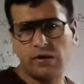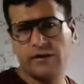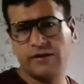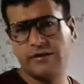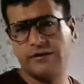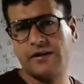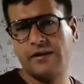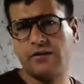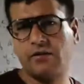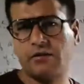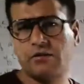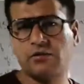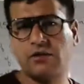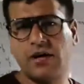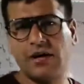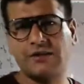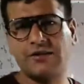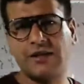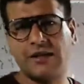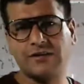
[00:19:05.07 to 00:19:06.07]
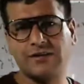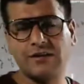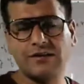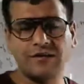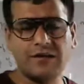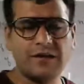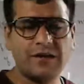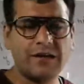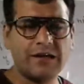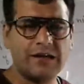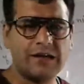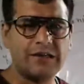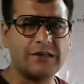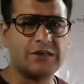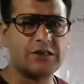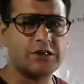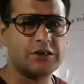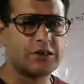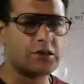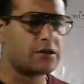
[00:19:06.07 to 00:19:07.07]
it can also act as an
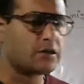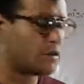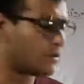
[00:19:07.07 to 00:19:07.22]
initiation